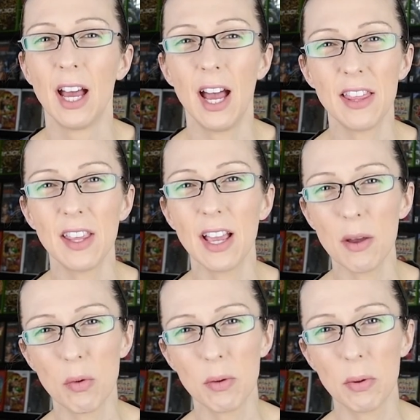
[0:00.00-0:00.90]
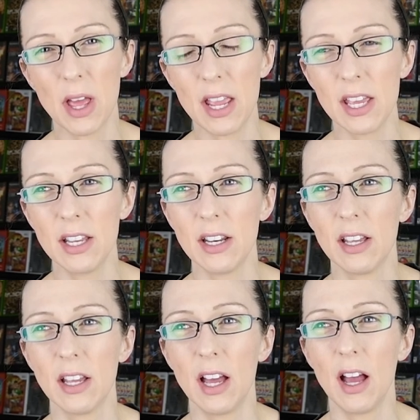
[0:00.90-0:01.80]
I think I would play it,
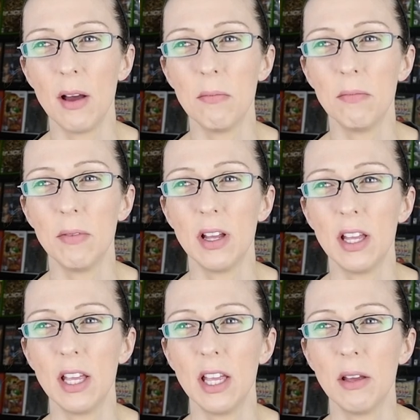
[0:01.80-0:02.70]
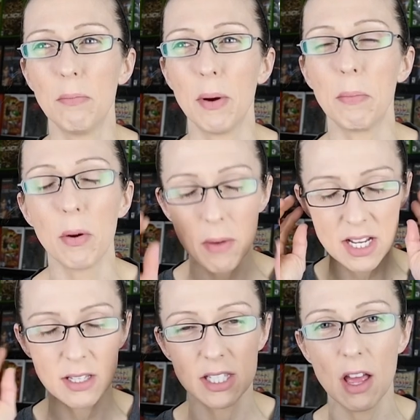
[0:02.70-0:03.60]
but put
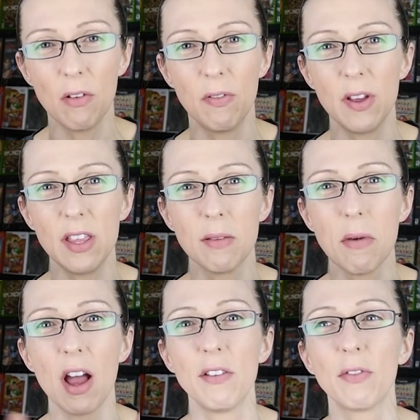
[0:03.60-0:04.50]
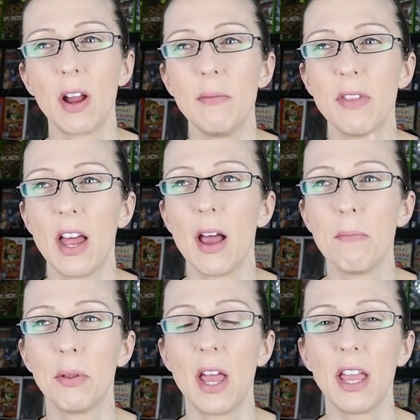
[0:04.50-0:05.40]
myself in the mind frame that I'm
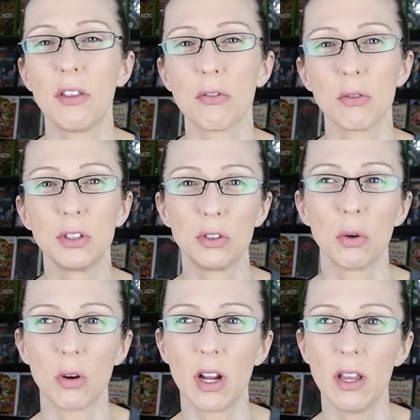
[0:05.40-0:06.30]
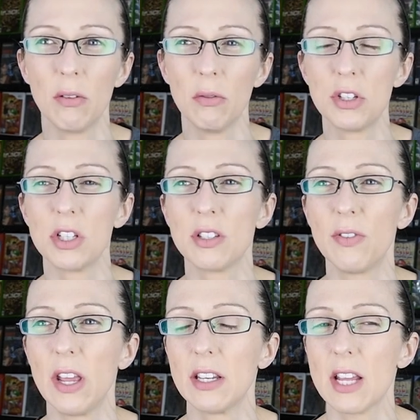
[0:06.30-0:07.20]
playing through a story, which is
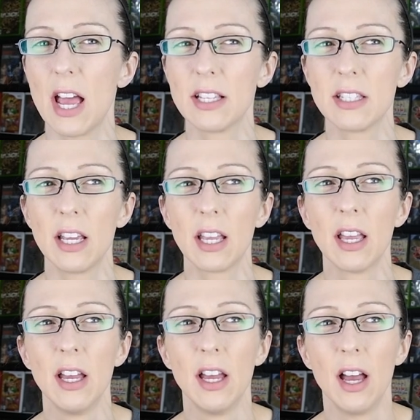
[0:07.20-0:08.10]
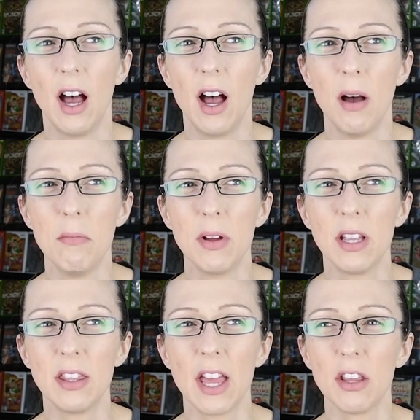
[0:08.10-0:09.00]
fantastic.
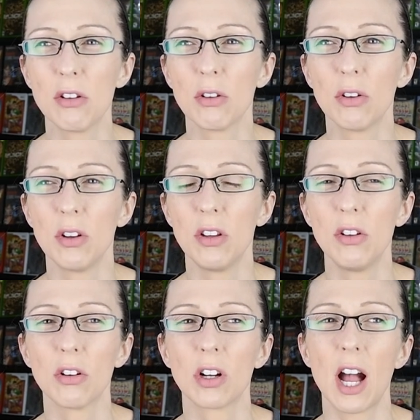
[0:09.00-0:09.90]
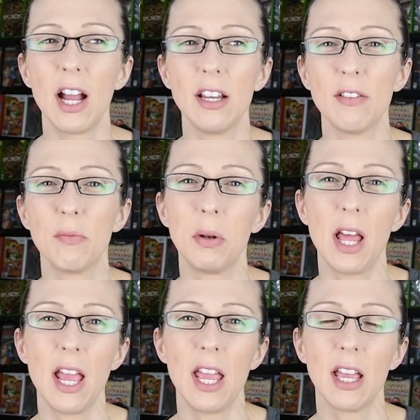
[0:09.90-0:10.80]
That you're kind of
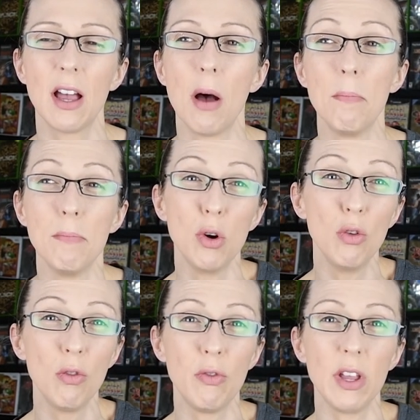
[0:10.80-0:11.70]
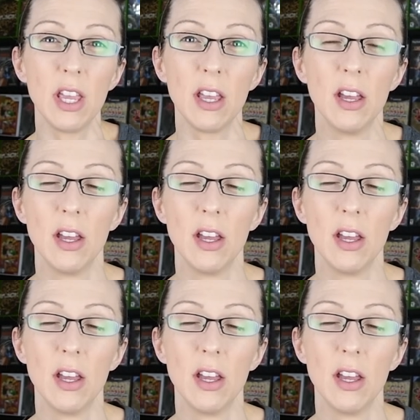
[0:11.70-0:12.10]
playing a movie